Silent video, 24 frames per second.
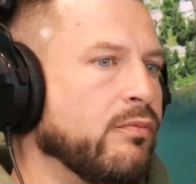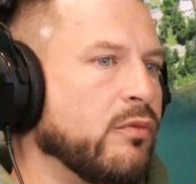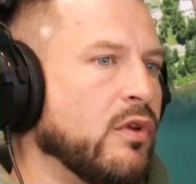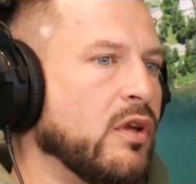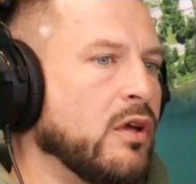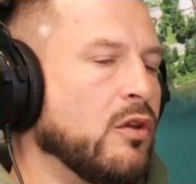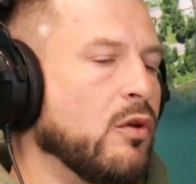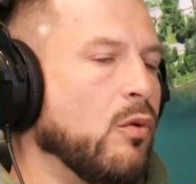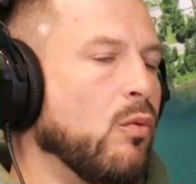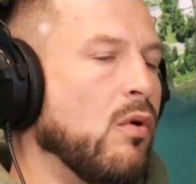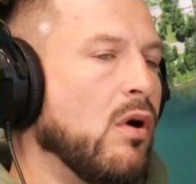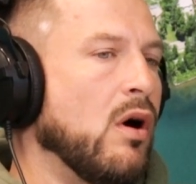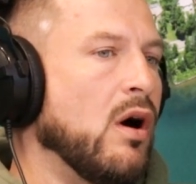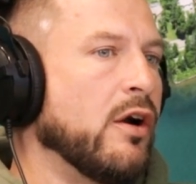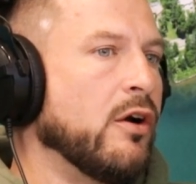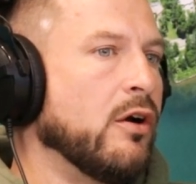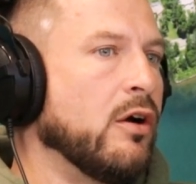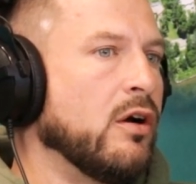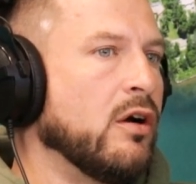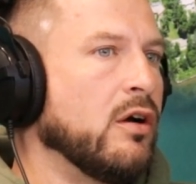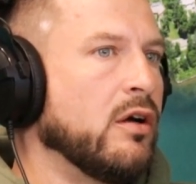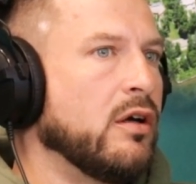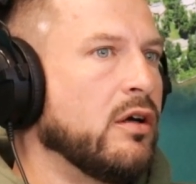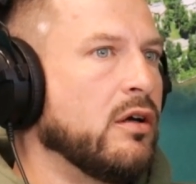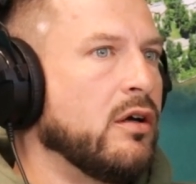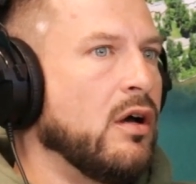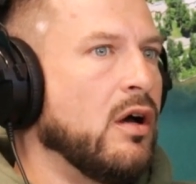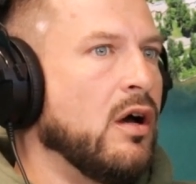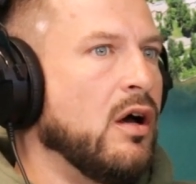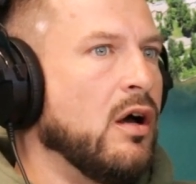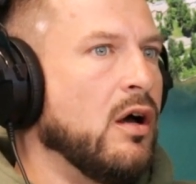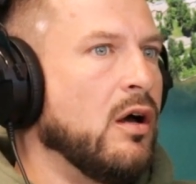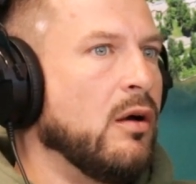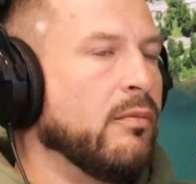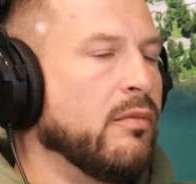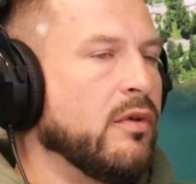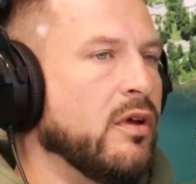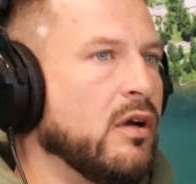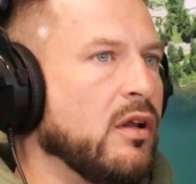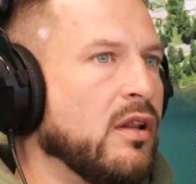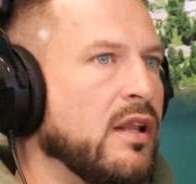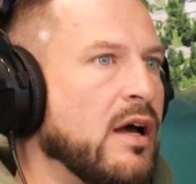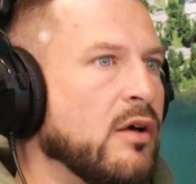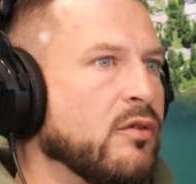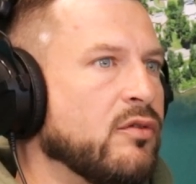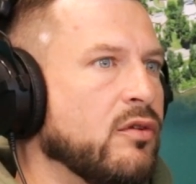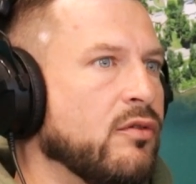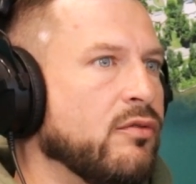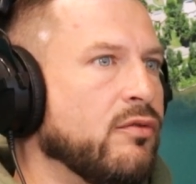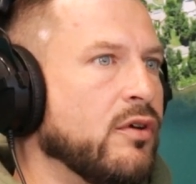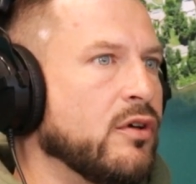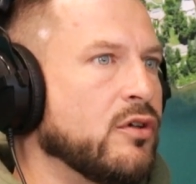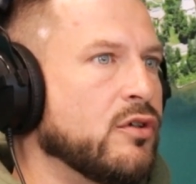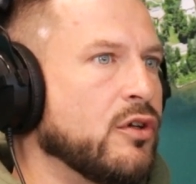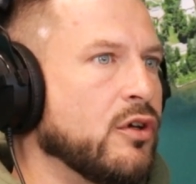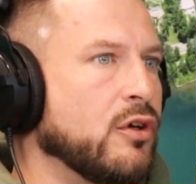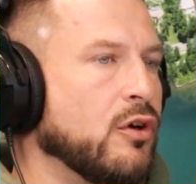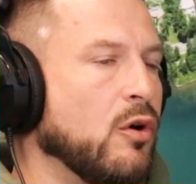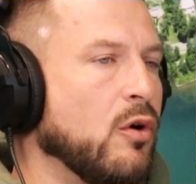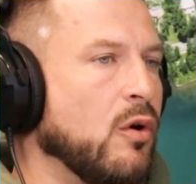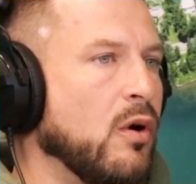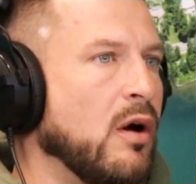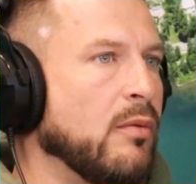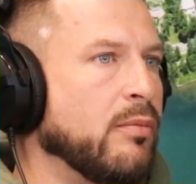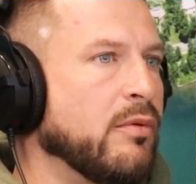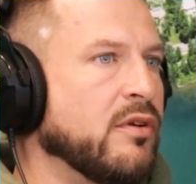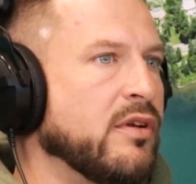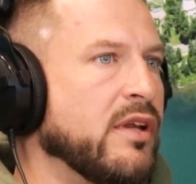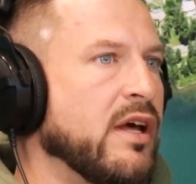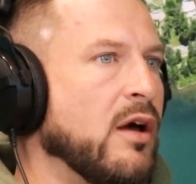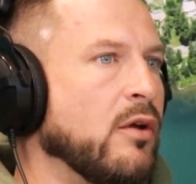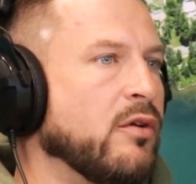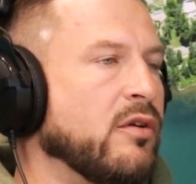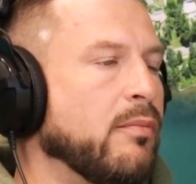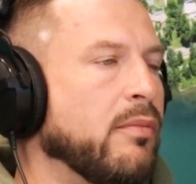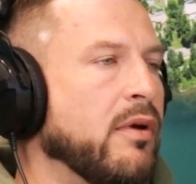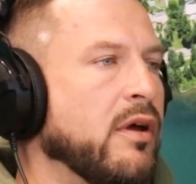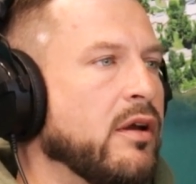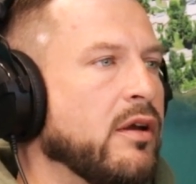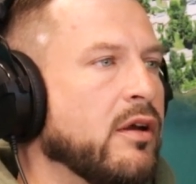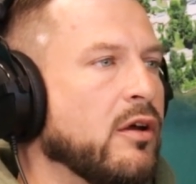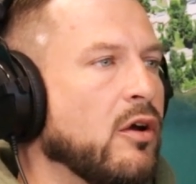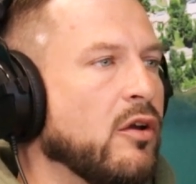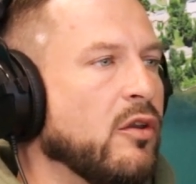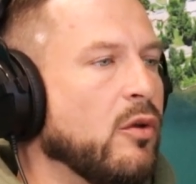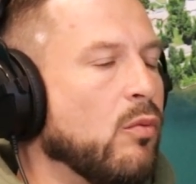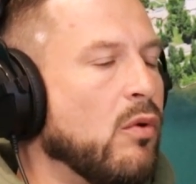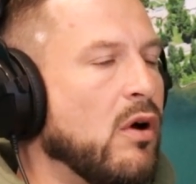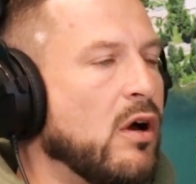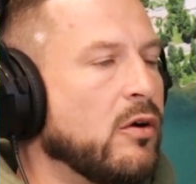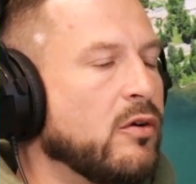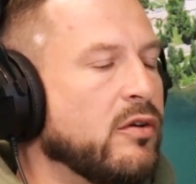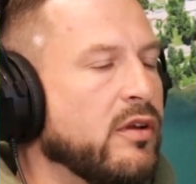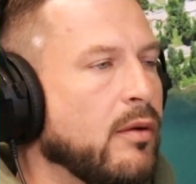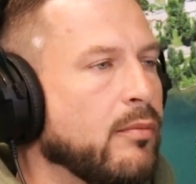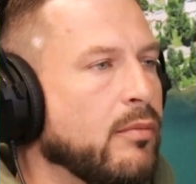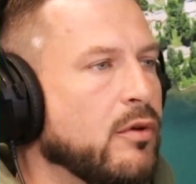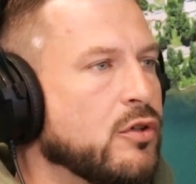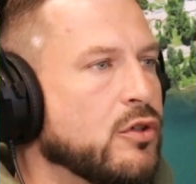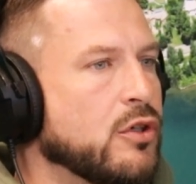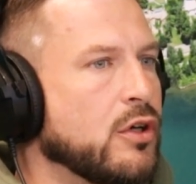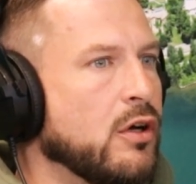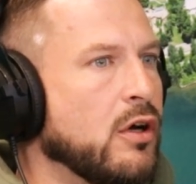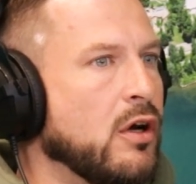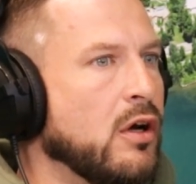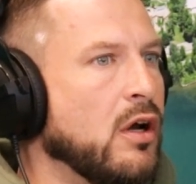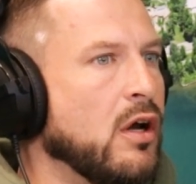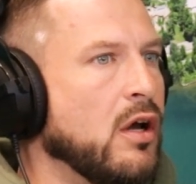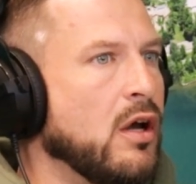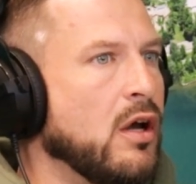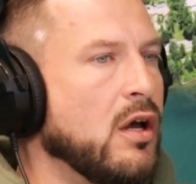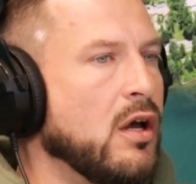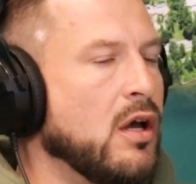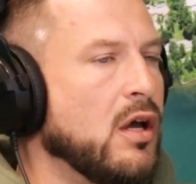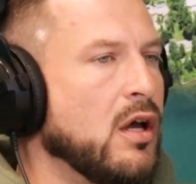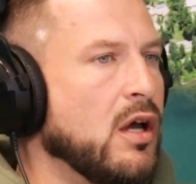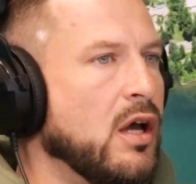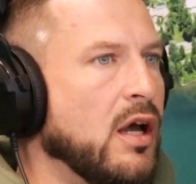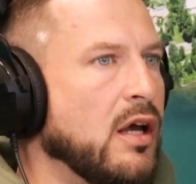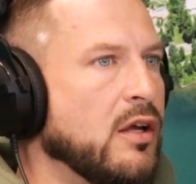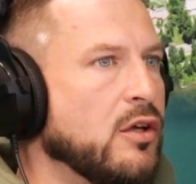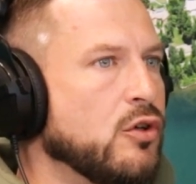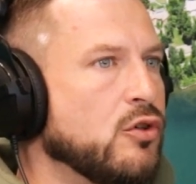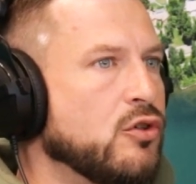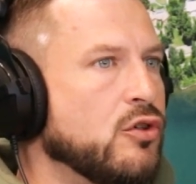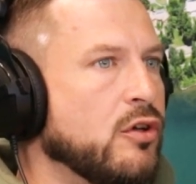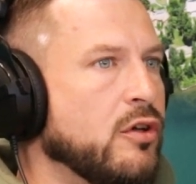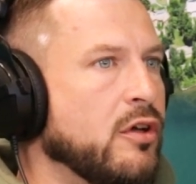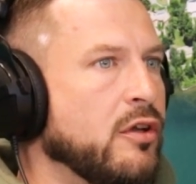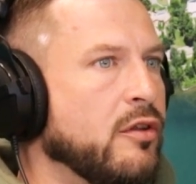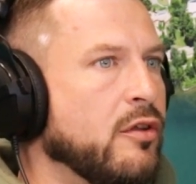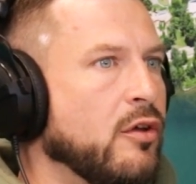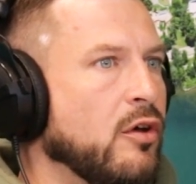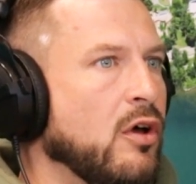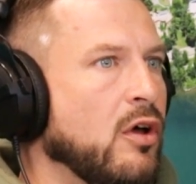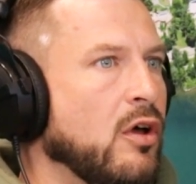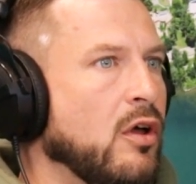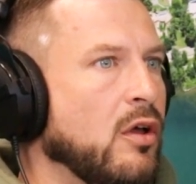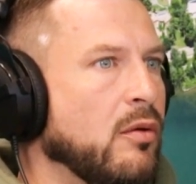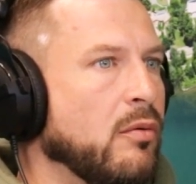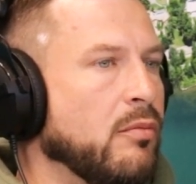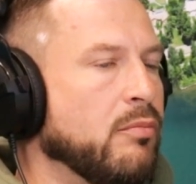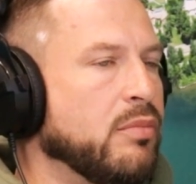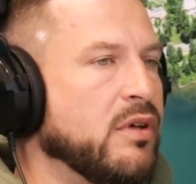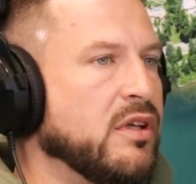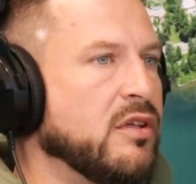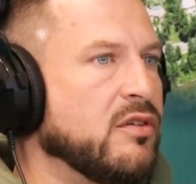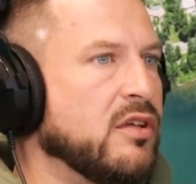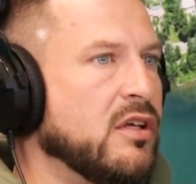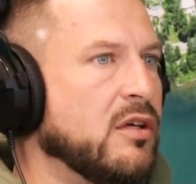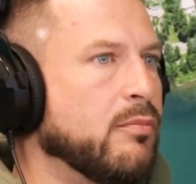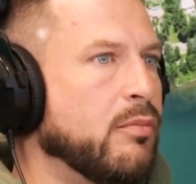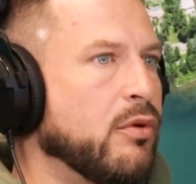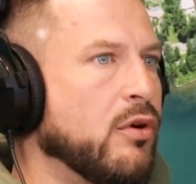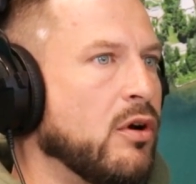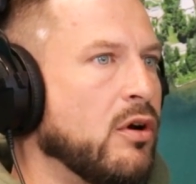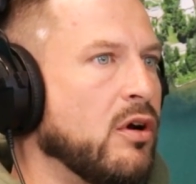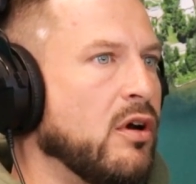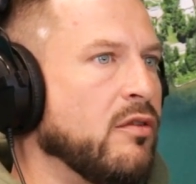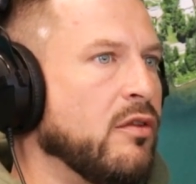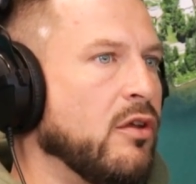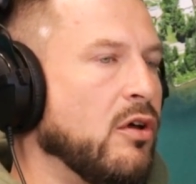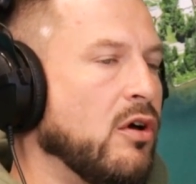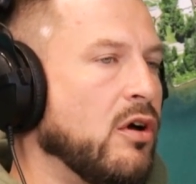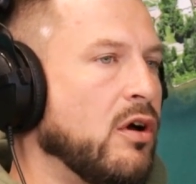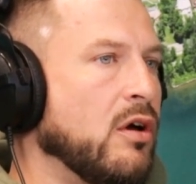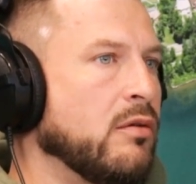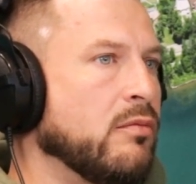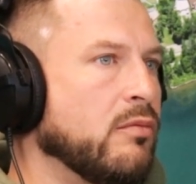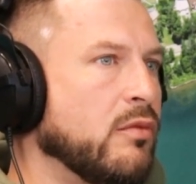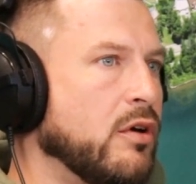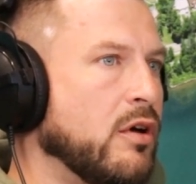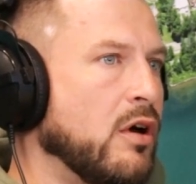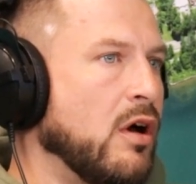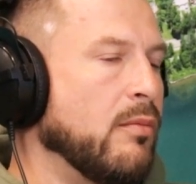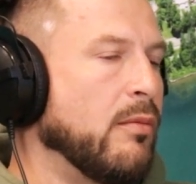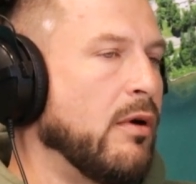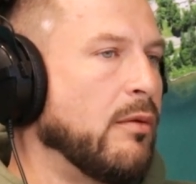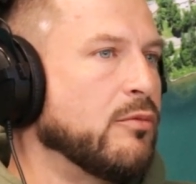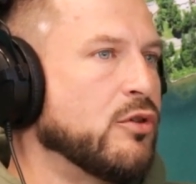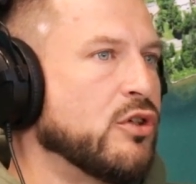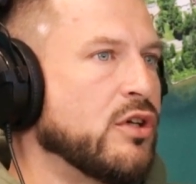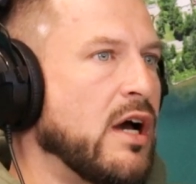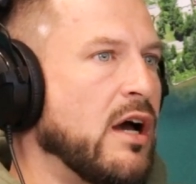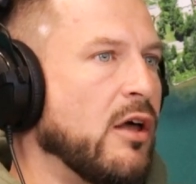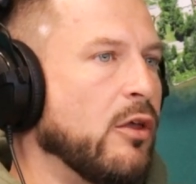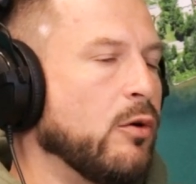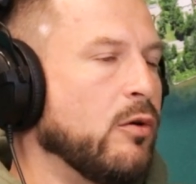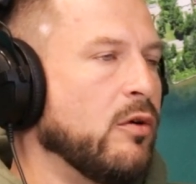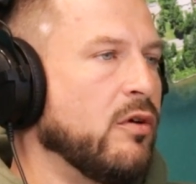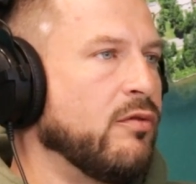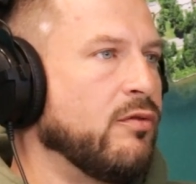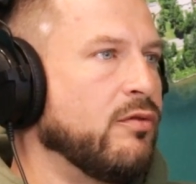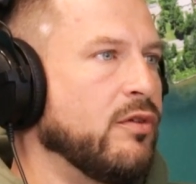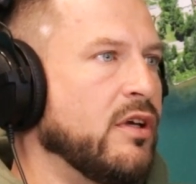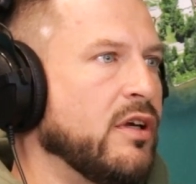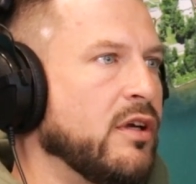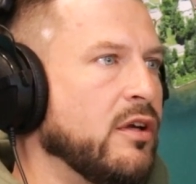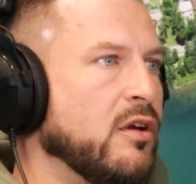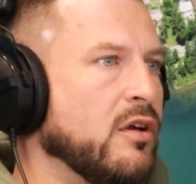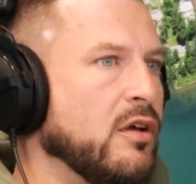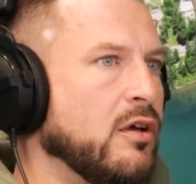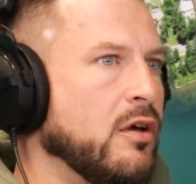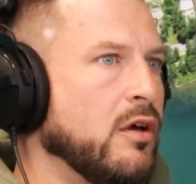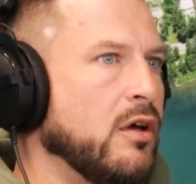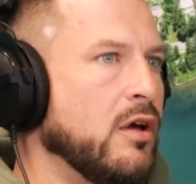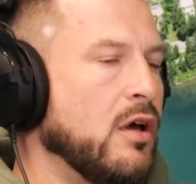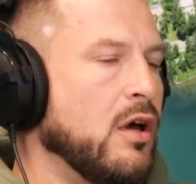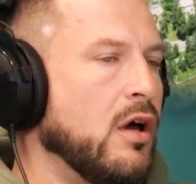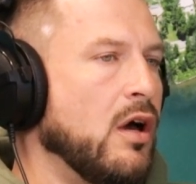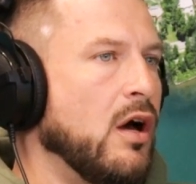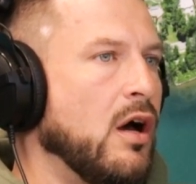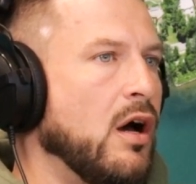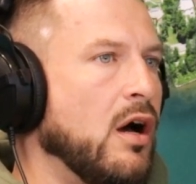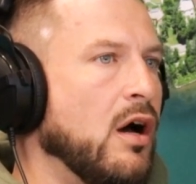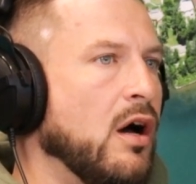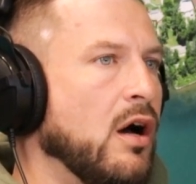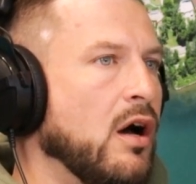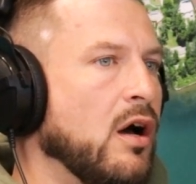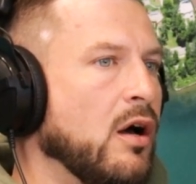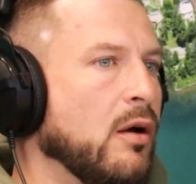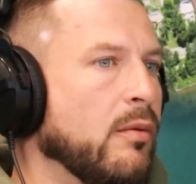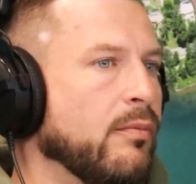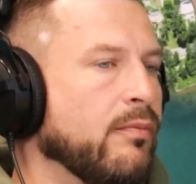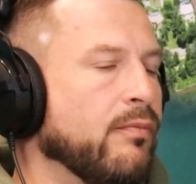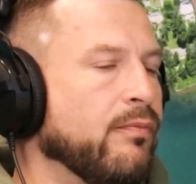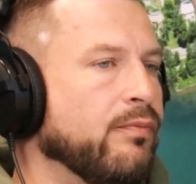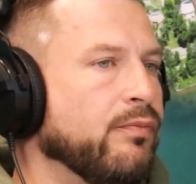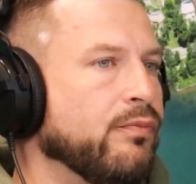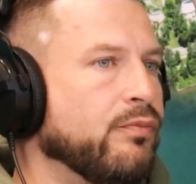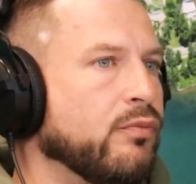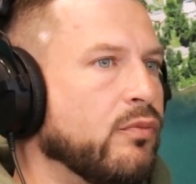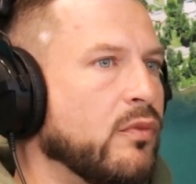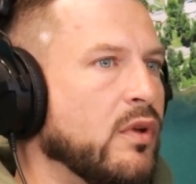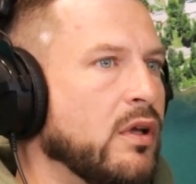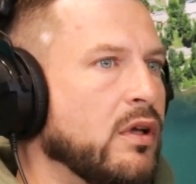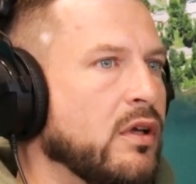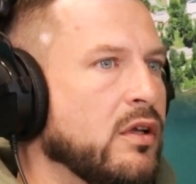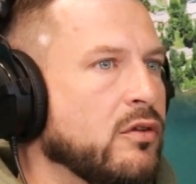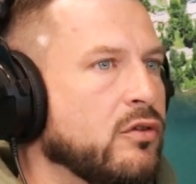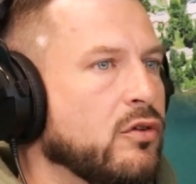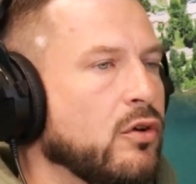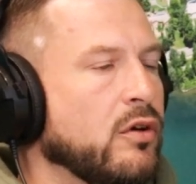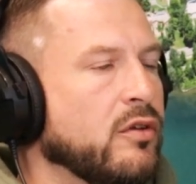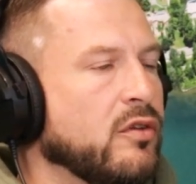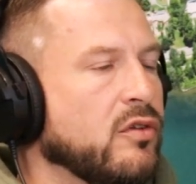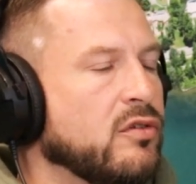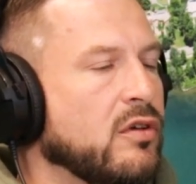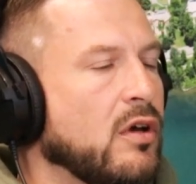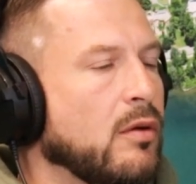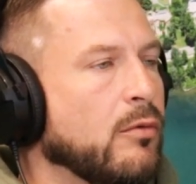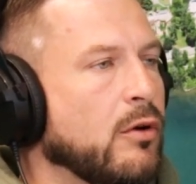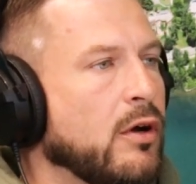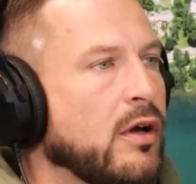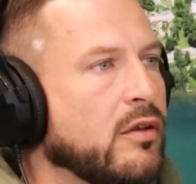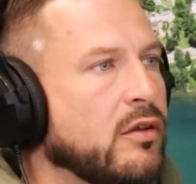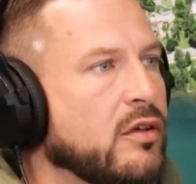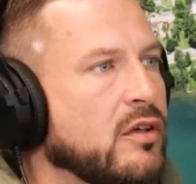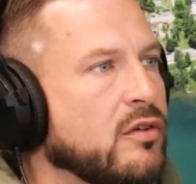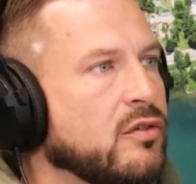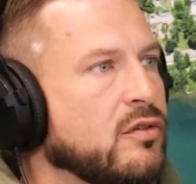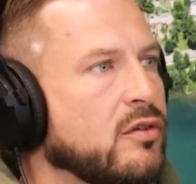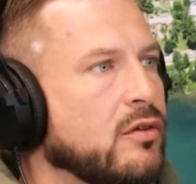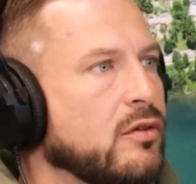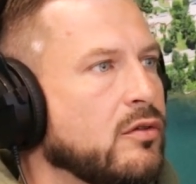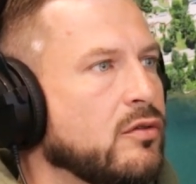in the water, it allows the fish to go up and down depending on the water temperature, and usually they'll be deeper and they'll come up shallower to feed during the summer at least.